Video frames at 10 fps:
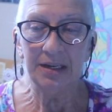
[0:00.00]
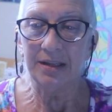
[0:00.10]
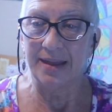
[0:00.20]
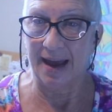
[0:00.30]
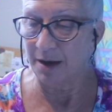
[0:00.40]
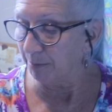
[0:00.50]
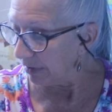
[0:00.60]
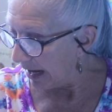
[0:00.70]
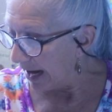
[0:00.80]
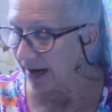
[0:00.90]
that
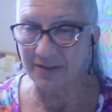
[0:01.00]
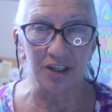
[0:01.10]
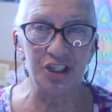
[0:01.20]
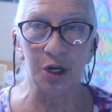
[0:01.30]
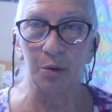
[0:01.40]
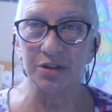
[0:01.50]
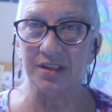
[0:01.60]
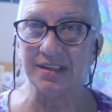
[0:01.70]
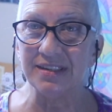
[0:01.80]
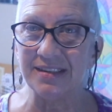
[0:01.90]
block, the
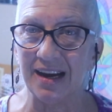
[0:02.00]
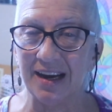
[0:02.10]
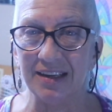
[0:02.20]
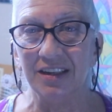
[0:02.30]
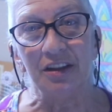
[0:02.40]
chosen design,